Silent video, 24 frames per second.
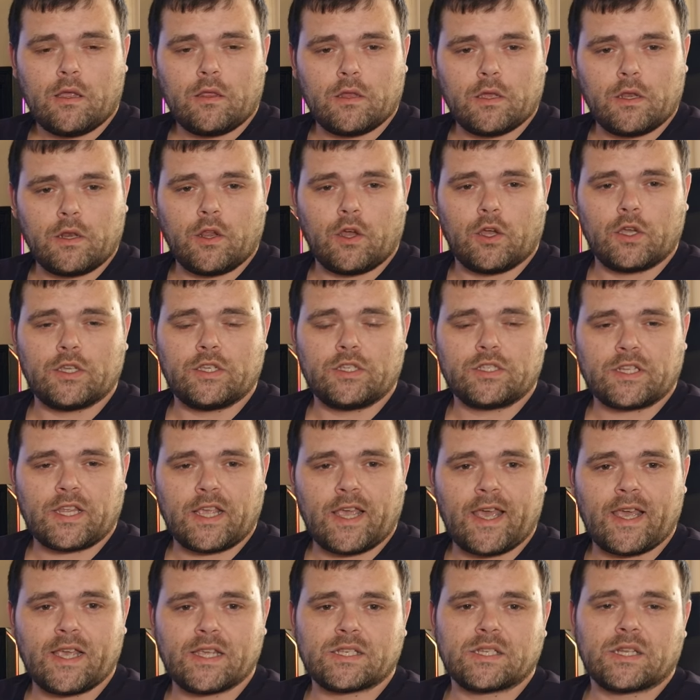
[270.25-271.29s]
noise
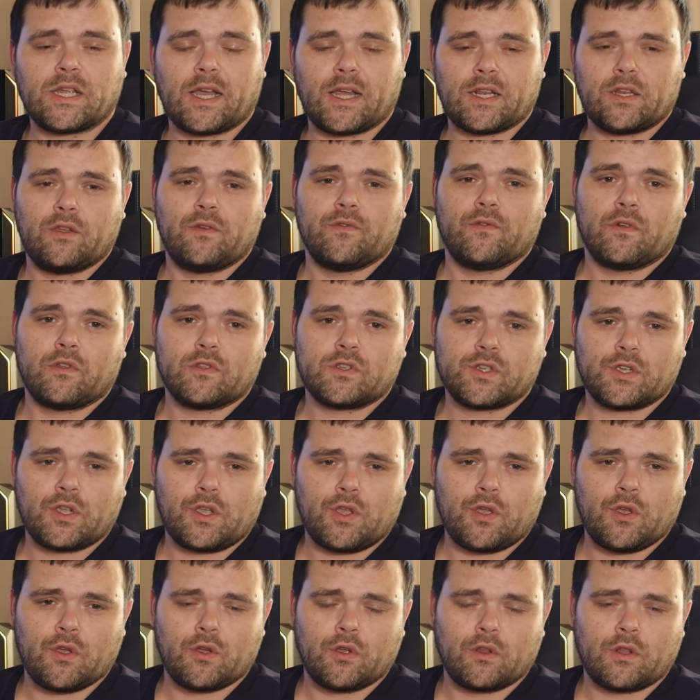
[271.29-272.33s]
test, and you've also
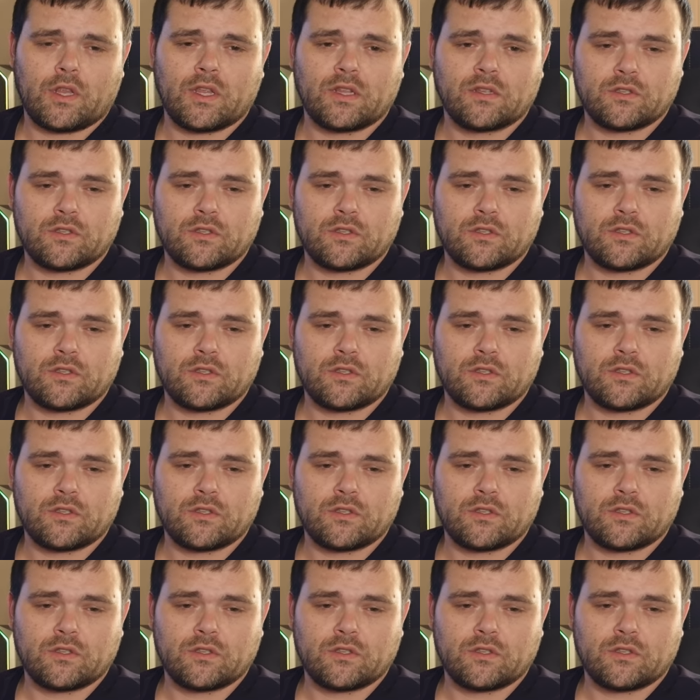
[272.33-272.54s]
heard